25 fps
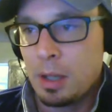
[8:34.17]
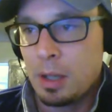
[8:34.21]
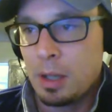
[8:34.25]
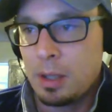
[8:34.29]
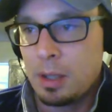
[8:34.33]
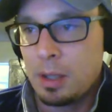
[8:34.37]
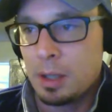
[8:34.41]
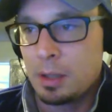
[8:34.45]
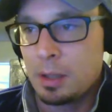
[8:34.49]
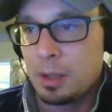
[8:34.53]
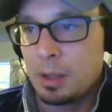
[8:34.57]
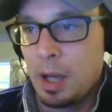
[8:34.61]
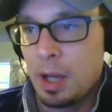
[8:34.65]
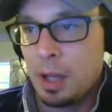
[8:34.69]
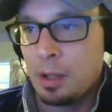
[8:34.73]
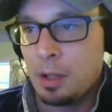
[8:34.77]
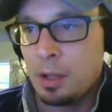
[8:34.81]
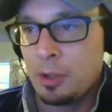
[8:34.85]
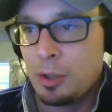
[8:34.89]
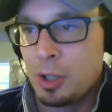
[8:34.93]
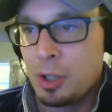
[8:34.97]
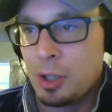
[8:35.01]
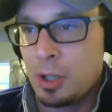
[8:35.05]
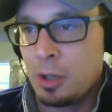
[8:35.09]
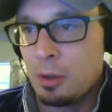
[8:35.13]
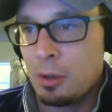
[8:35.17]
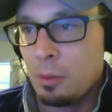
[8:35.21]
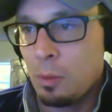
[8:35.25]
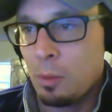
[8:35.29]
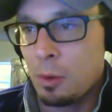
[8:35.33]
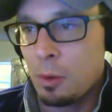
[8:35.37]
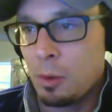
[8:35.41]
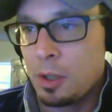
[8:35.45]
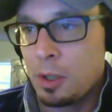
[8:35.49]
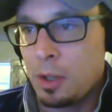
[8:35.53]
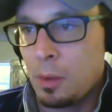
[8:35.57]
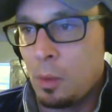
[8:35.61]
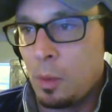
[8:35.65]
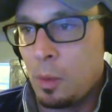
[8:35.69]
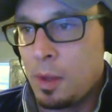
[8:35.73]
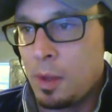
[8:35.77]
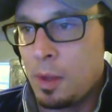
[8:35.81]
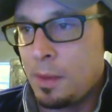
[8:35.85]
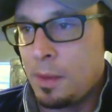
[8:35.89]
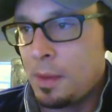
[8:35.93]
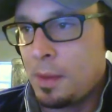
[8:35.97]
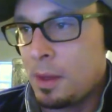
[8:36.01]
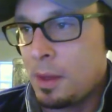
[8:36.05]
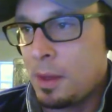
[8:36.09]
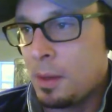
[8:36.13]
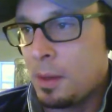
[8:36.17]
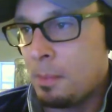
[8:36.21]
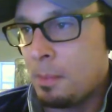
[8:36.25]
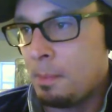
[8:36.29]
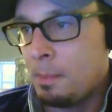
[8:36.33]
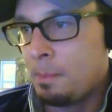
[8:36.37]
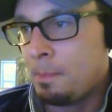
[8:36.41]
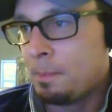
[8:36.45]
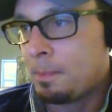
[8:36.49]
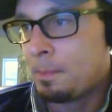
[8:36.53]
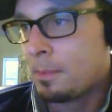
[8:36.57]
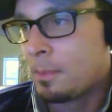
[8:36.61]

of technology or working with him